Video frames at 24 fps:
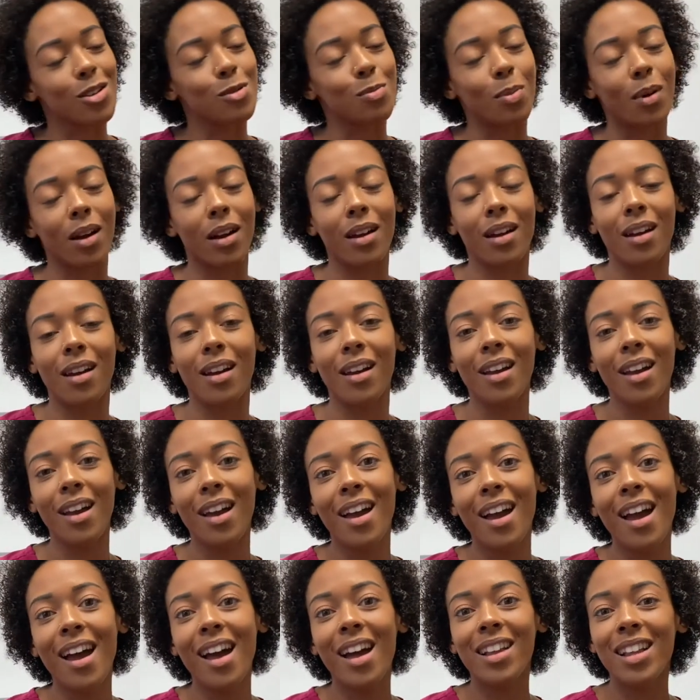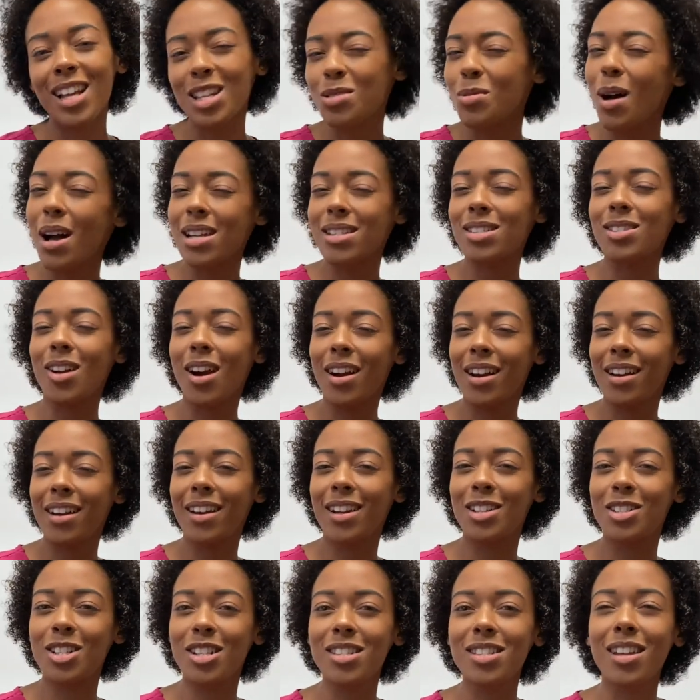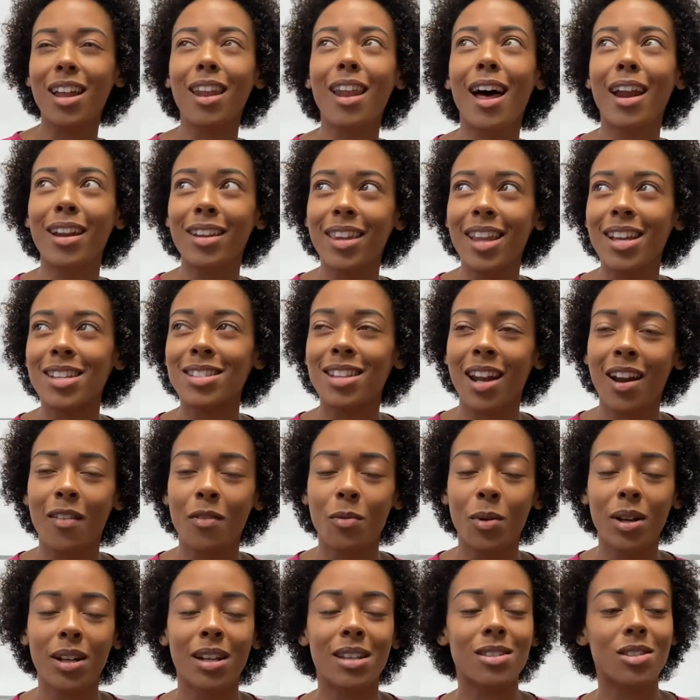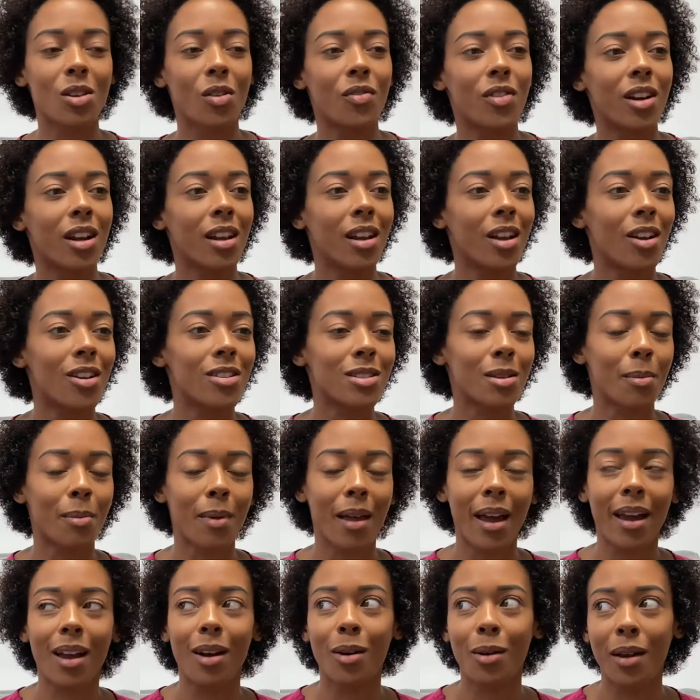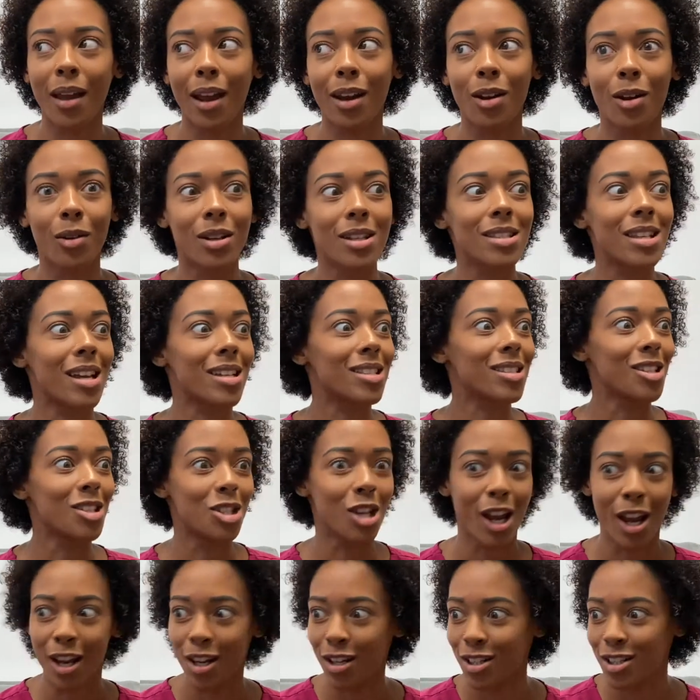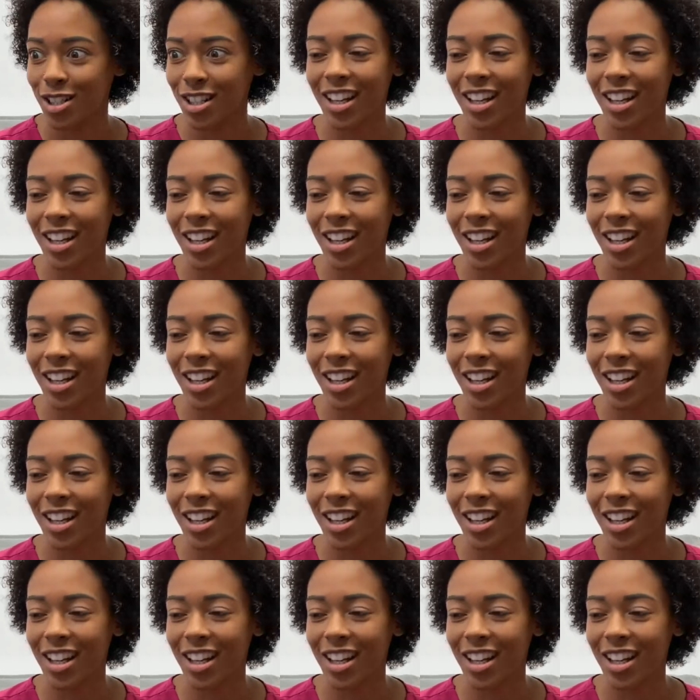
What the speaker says: But that's why I started it. Just a lot of things that I've witnessed over the years. I'm like, okay, no, this has to change.